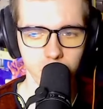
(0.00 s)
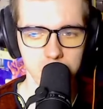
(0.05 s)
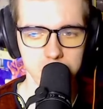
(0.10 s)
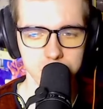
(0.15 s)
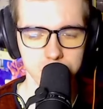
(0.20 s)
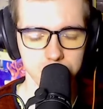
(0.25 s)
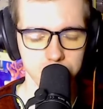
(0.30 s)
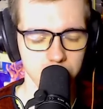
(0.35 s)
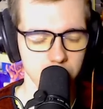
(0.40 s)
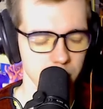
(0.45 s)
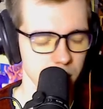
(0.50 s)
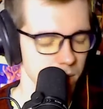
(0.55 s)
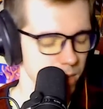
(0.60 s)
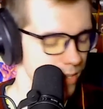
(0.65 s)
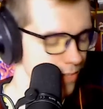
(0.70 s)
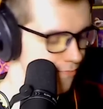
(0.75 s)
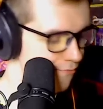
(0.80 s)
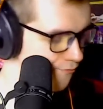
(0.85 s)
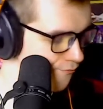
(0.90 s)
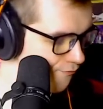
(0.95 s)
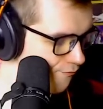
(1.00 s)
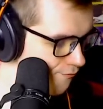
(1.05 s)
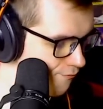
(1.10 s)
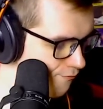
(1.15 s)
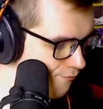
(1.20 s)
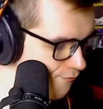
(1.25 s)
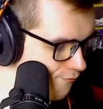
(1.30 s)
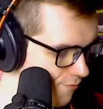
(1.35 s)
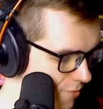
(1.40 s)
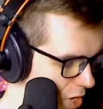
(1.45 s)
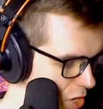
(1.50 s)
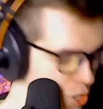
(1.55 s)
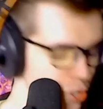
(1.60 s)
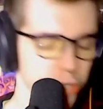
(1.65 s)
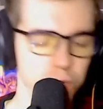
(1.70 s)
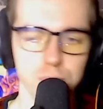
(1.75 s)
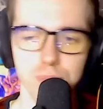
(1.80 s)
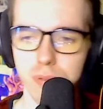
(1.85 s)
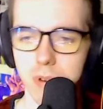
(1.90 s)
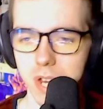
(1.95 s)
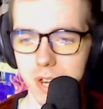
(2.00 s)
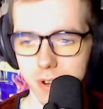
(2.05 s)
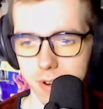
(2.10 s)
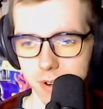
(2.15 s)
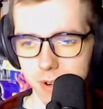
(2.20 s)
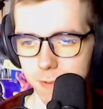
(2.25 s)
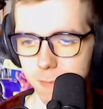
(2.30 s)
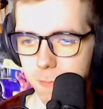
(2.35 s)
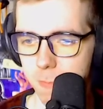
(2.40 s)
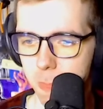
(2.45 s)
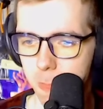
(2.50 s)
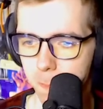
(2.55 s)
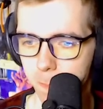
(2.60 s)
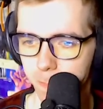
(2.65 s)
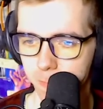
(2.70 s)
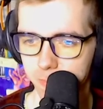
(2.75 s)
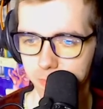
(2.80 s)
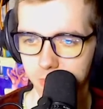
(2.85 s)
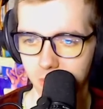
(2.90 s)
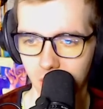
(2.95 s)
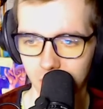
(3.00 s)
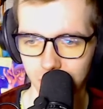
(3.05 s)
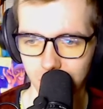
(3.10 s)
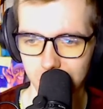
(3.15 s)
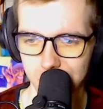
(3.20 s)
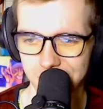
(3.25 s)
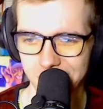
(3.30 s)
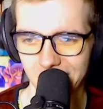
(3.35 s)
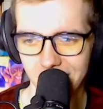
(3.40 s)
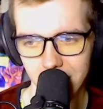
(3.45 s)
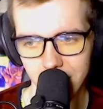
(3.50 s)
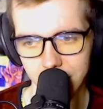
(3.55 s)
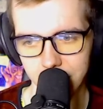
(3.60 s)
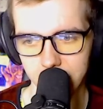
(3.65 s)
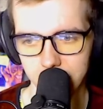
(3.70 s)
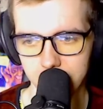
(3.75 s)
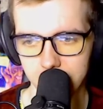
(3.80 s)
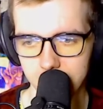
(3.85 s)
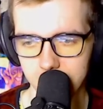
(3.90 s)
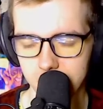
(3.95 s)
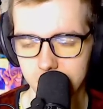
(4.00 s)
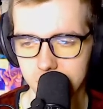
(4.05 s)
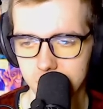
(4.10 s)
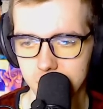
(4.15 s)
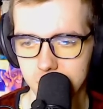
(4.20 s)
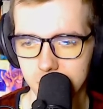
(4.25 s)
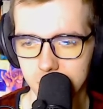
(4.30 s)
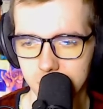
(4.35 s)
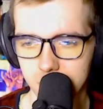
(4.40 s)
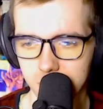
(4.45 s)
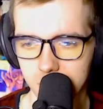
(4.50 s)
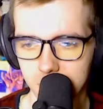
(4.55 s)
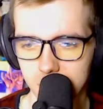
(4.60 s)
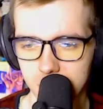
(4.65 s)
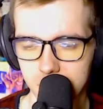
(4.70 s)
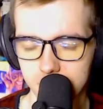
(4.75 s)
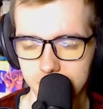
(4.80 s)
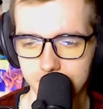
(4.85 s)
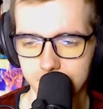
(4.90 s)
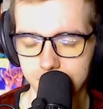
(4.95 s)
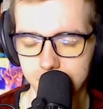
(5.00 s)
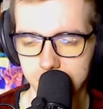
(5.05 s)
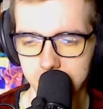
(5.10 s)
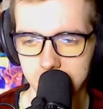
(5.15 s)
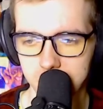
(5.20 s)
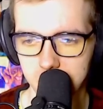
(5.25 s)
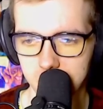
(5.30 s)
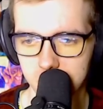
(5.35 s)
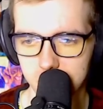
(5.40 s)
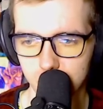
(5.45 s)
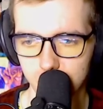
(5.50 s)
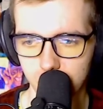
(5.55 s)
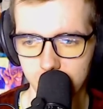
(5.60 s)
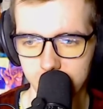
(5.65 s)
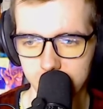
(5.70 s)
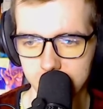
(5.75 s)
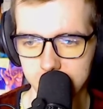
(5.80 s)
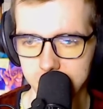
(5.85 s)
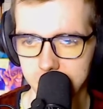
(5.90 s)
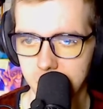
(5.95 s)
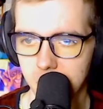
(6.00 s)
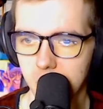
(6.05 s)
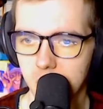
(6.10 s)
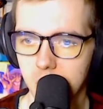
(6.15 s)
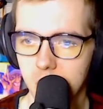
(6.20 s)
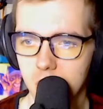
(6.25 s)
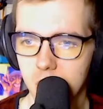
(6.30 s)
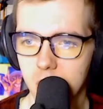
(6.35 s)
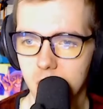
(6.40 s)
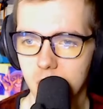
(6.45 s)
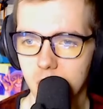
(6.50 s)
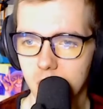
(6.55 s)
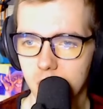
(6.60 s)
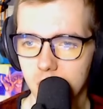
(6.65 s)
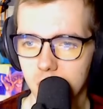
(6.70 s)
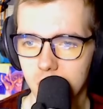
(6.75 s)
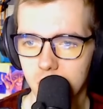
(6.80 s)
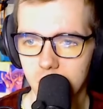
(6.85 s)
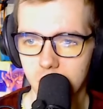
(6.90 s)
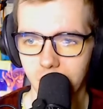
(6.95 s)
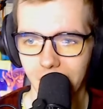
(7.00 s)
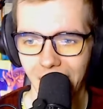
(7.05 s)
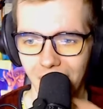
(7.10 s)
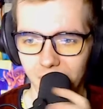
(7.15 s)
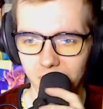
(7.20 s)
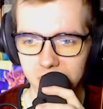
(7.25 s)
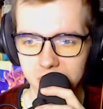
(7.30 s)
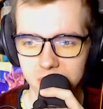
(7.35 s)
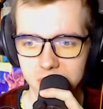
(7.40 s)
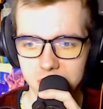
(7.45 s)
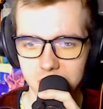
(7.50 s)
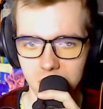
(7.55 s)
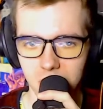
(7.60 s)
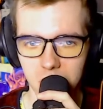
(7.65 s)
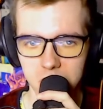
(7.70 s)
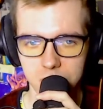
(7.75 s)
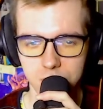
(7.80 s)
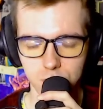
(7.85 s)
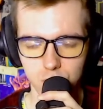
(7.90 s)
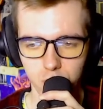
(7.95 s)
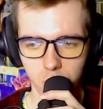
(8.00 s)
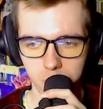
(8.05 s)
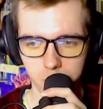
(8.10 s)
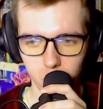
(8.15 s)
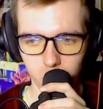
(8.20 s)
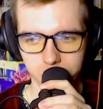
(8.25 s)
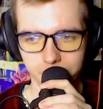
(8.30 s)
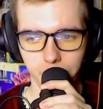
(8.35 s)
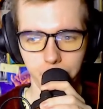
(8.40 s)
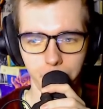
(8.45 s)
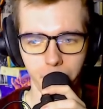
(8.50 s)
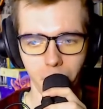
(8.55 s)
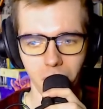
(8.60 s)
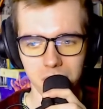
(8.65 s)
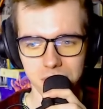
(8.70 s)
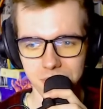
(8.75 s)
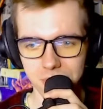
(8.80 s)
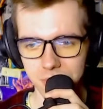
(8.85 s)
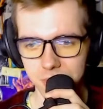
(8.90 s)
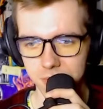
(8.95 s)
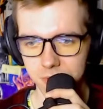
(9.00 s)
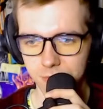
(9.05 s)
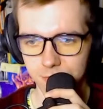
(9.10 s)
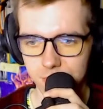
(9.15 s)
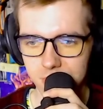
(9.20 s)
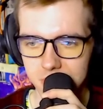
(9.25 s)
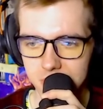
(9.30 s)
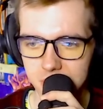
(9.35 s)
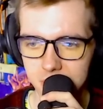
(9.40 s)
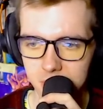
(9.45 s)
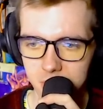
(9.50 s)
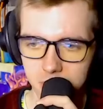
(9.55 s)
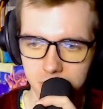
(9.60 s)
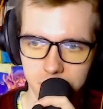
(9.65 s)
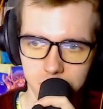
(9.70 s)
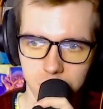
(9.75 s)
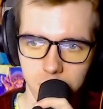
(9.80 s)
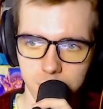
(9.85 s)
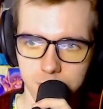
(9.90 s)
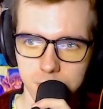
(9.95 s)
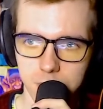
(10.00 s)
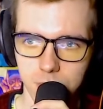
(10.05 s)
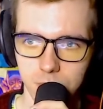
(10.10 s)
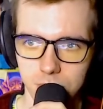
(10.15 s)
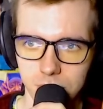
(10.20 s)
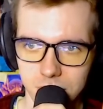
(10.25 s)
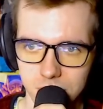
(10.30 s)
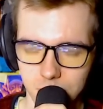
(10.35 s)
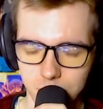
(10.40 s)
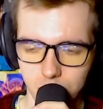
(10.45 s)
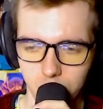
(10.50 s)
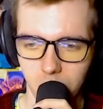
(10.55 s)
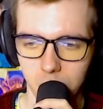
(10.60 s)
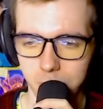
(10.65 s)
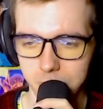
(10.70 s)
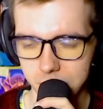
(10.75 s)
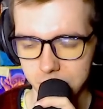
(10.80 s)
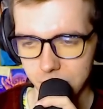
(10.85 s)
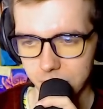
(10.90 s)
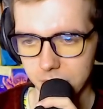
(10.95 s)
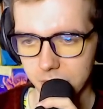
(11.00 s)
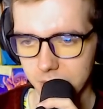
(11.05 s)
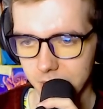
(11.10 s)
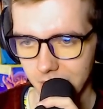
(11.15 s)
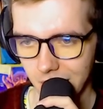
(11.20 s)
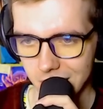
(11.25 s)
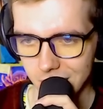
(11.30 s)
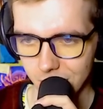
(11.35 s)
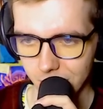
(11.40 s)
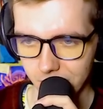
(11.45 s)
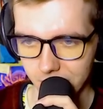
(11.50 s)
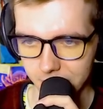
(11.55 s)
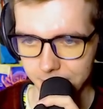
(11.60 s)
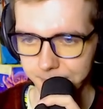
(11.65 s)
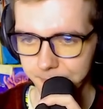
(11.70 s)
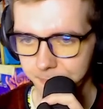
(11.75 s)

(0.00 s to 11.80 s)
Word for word: to the to Prater, and they're selling the the uh, the drawings. Uh, having lots of trouble with bots recently, so I'm doing subscribers only. That's why.